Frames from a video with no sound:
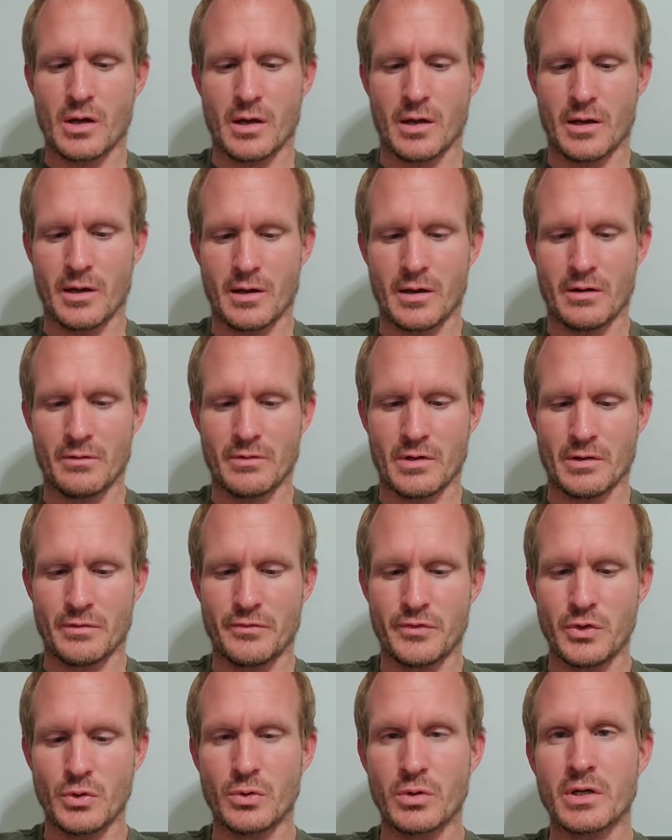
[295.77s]
of a
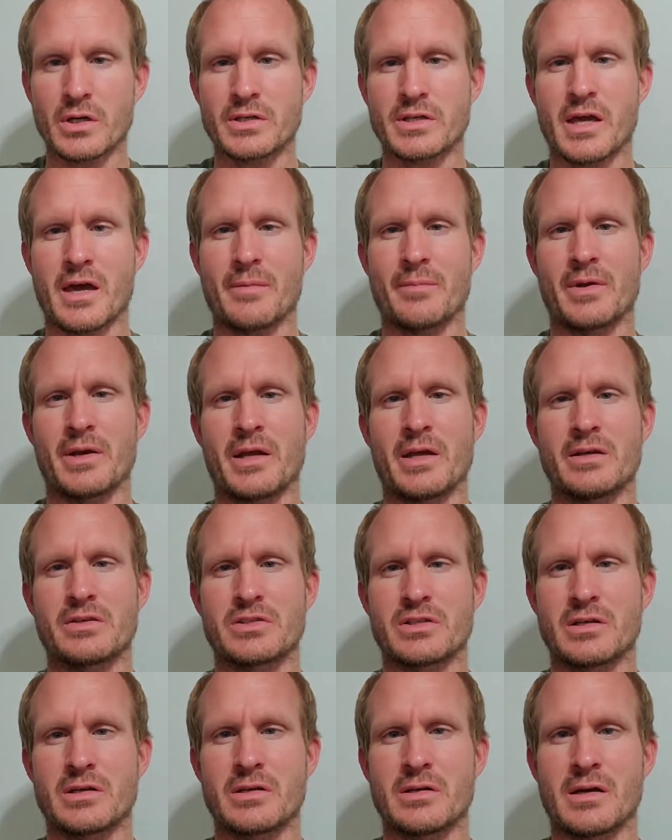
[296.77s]
fuel
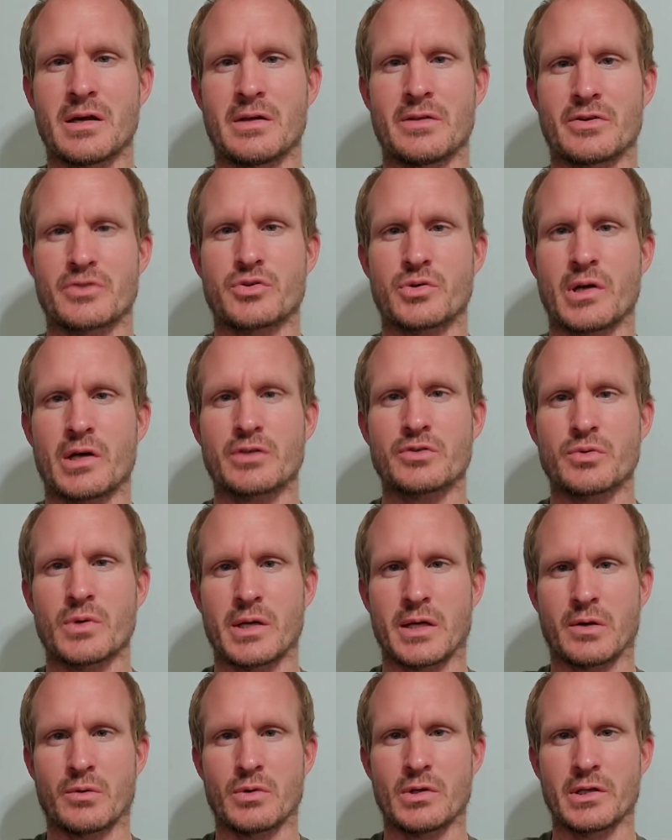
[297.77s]
contamination, and the truck's
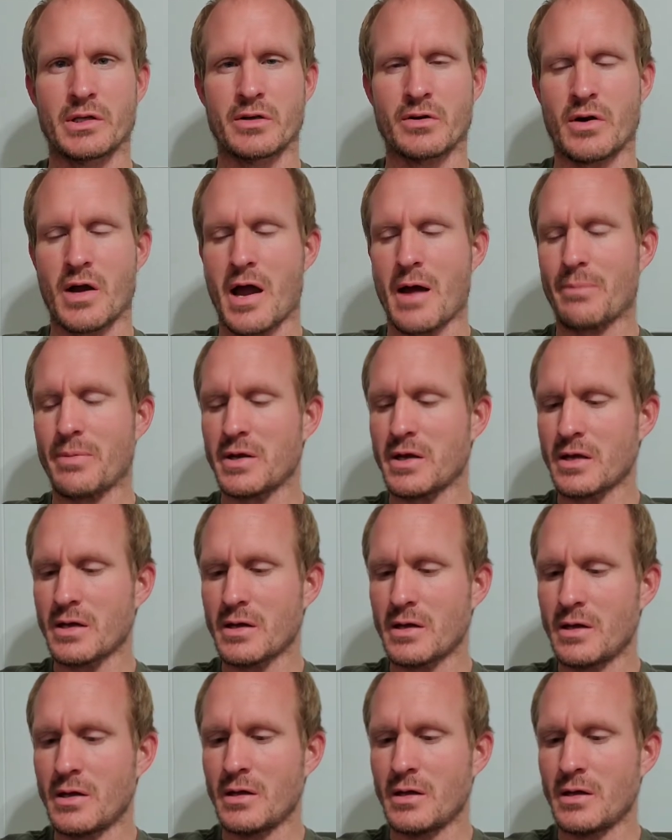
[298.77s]
running really crappy.